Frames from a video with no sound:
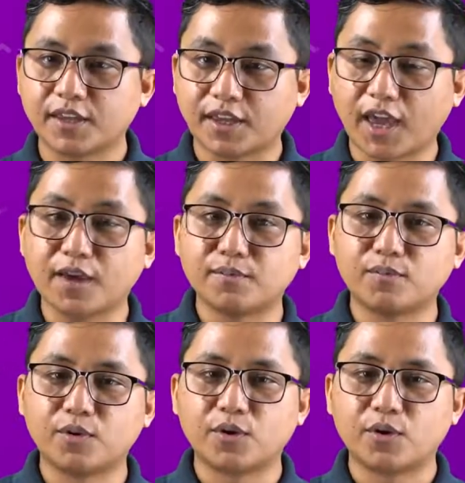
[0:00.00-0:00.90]

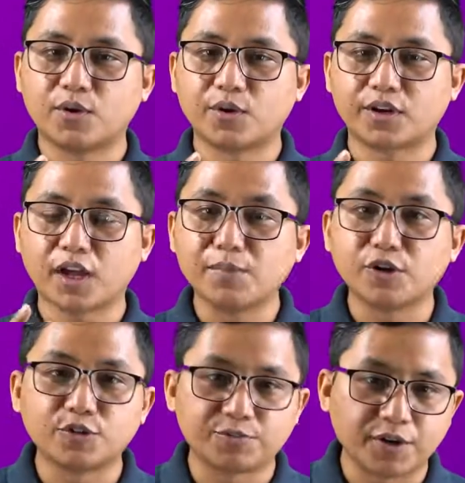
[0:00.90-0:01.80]
Came or
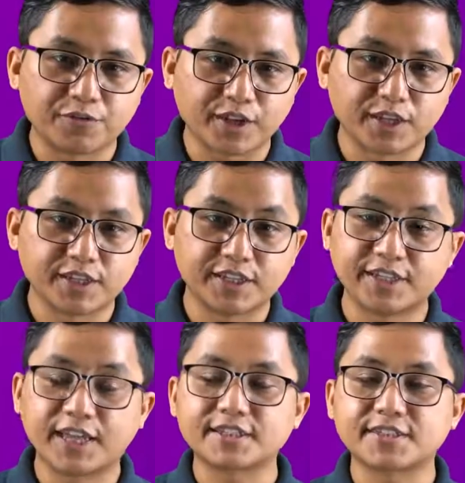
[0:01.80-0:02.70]
coming of my friend.
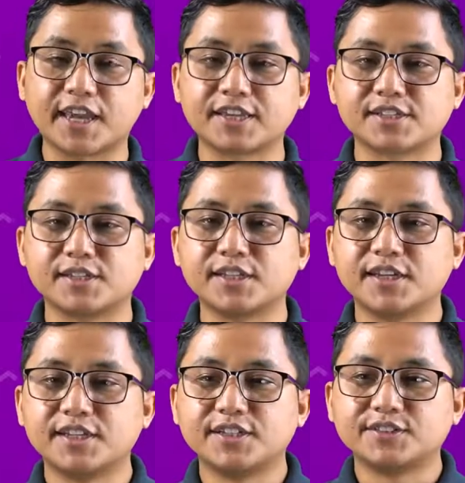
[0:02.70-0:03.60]
That's the action.
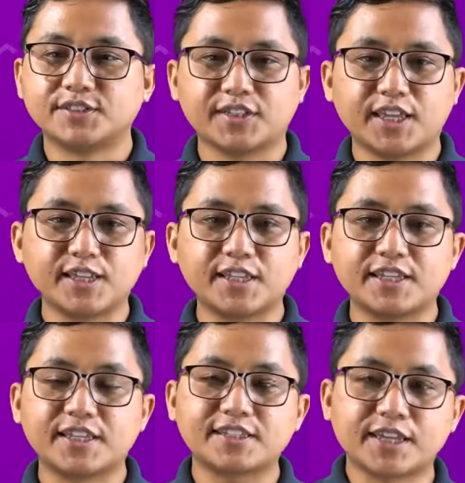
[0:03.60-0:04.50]
So then
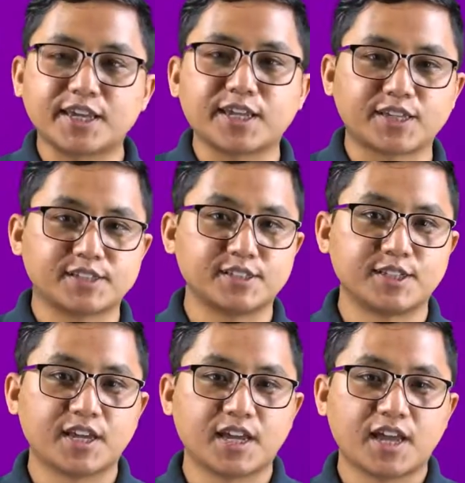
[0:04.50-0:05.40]
the second
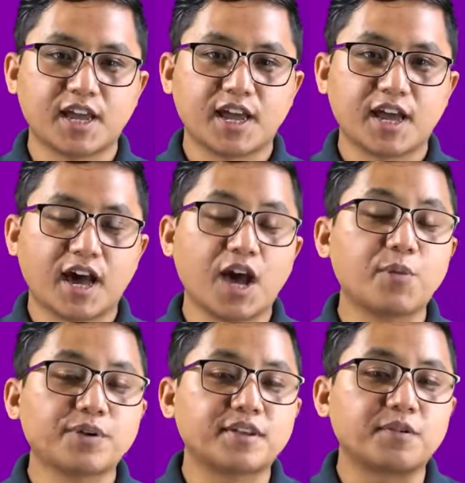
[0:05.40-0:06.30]
action. I
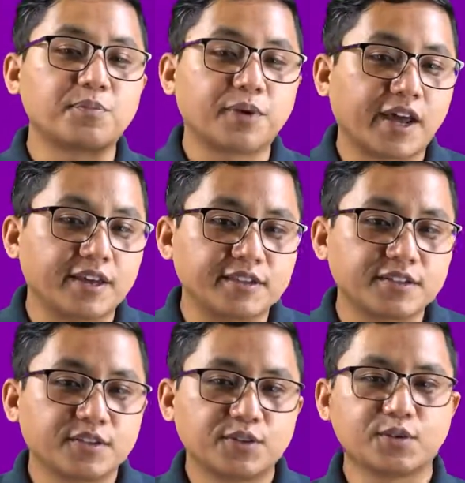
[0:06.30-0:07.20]
was
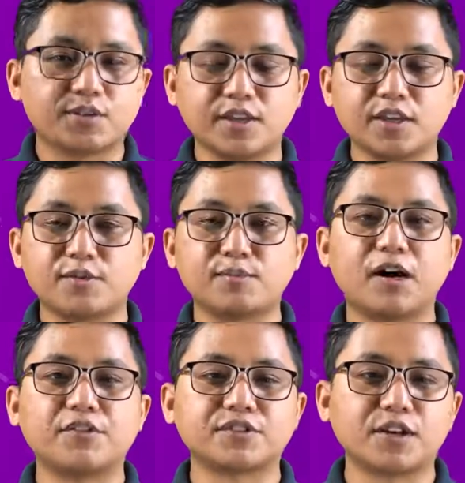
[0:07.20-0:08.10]
surprised to see him
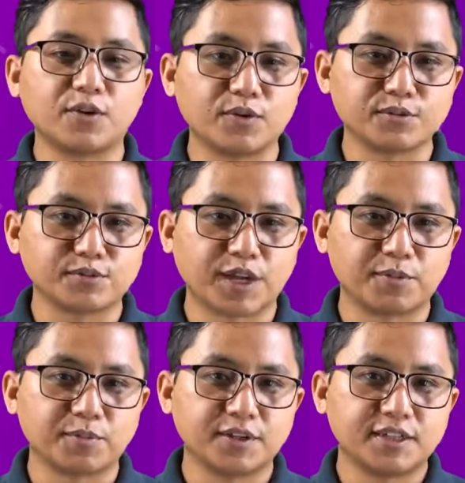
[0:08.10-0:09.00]
after a long
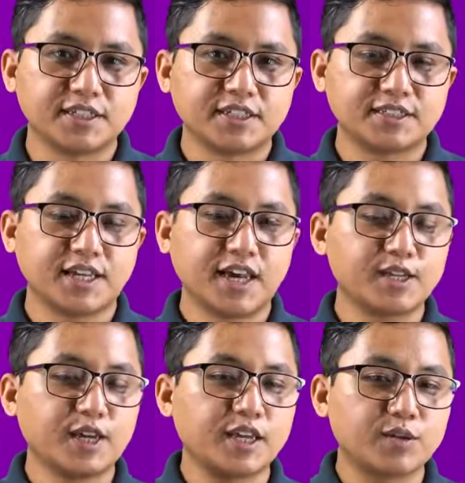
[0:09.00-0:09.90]
time. See,
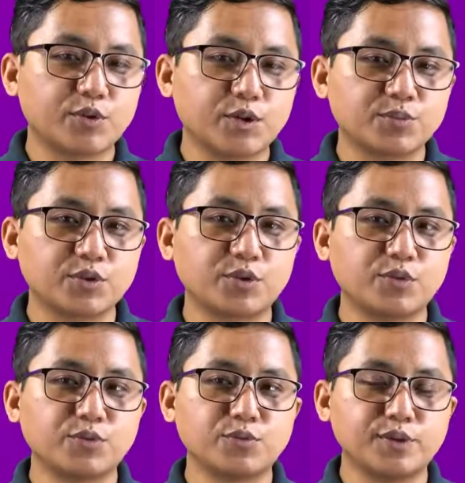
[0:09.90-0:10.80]
aina aigi marupto
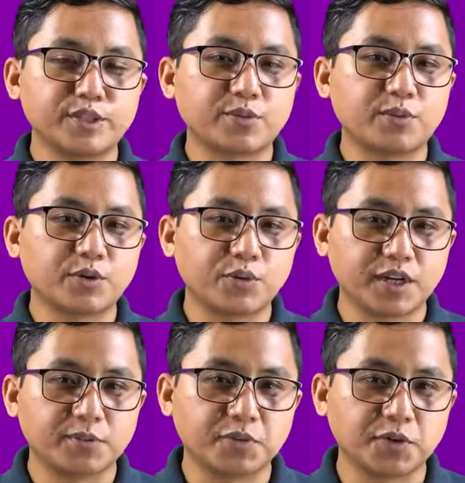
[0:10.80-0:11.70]
unadaba
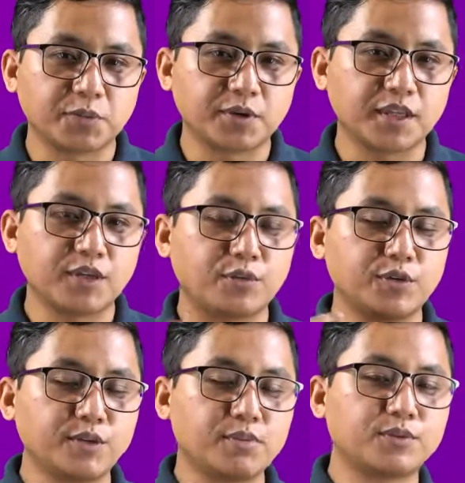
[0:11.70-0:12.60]
kuirabo ibagi
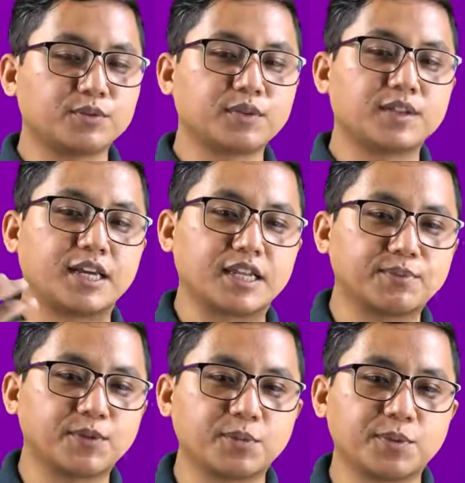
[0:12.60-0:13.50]
kuirabo matunga
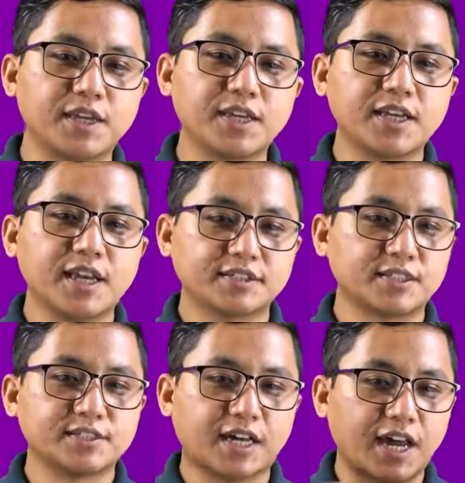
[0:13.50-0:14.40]
thengnabo ibagi
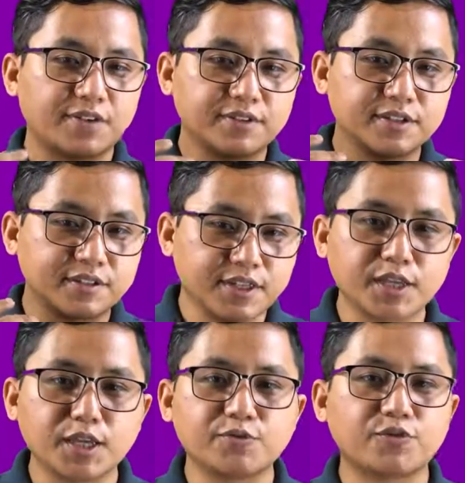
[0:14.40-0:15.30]
since I haven't seen
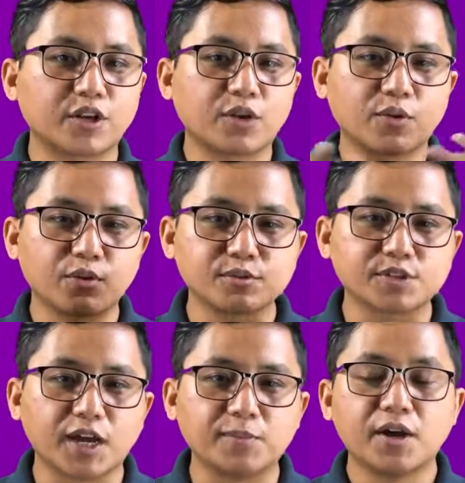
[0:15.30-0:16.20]
him for a long
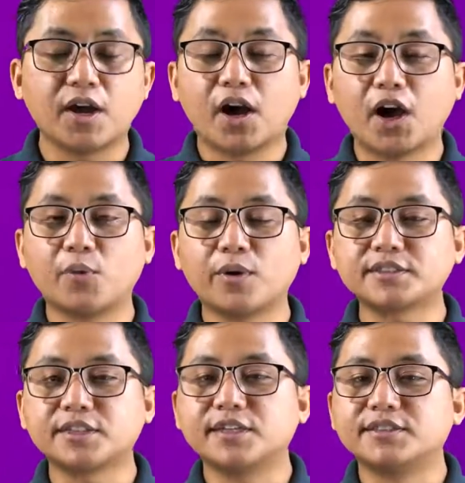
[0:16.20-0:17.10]
time, I
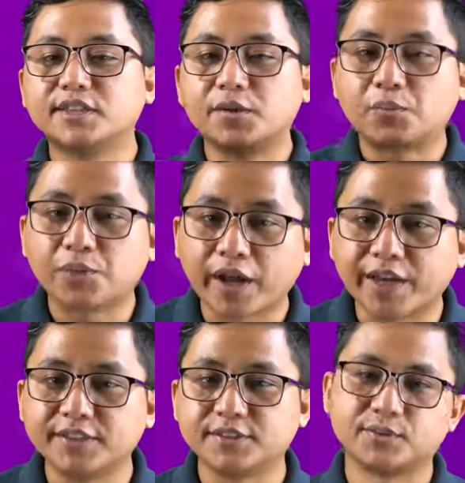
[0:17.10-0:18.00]
was
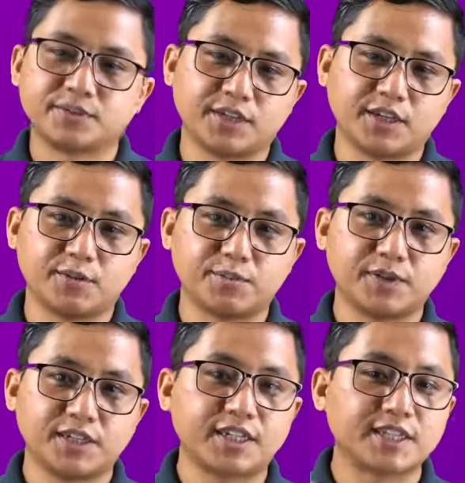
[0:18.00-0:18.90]
surprised to see him.
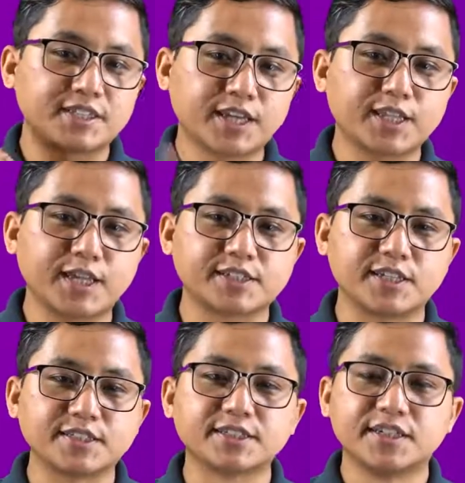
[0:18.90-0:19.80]
Here the second action
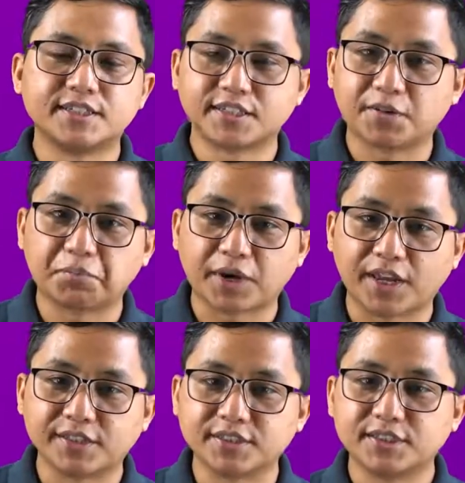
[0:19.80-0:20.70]
is
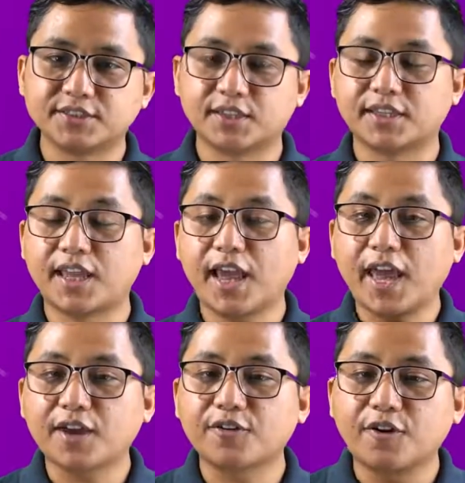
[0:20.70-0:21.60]
surprise. So the
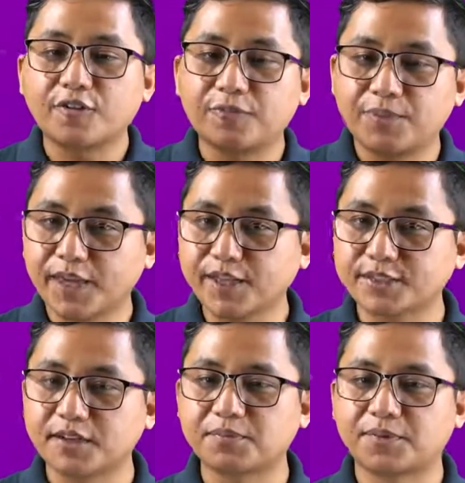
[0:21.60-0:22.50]
act of being
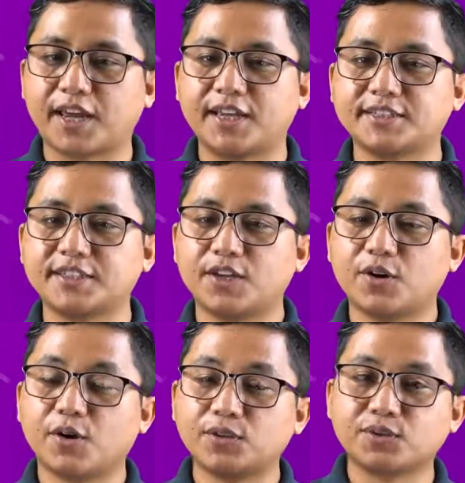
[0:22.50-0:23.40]
surprised
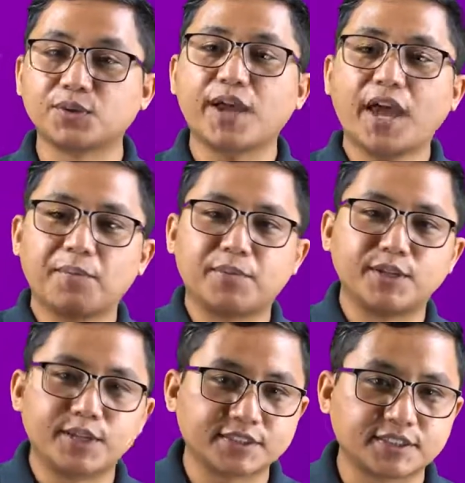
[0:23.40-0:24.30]
also
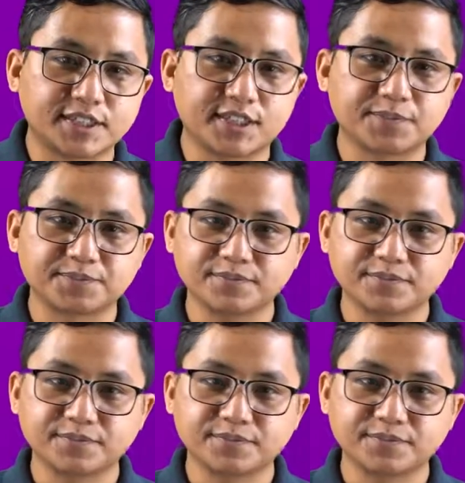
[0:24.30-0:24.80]
happened yesterday.